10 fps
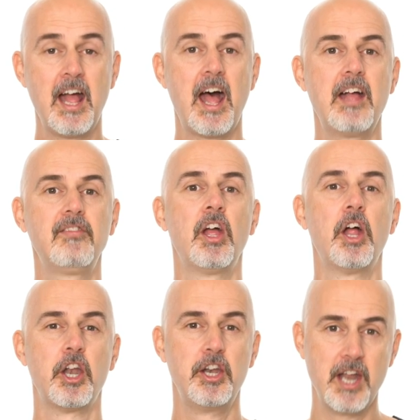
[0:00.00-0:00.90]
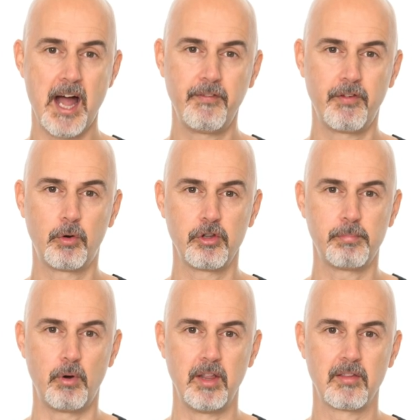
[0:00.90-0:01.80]
has 11 focus
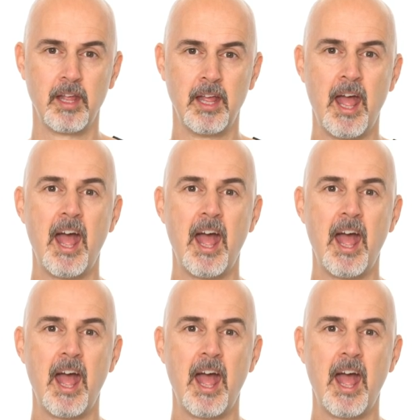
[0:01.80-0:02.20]
points,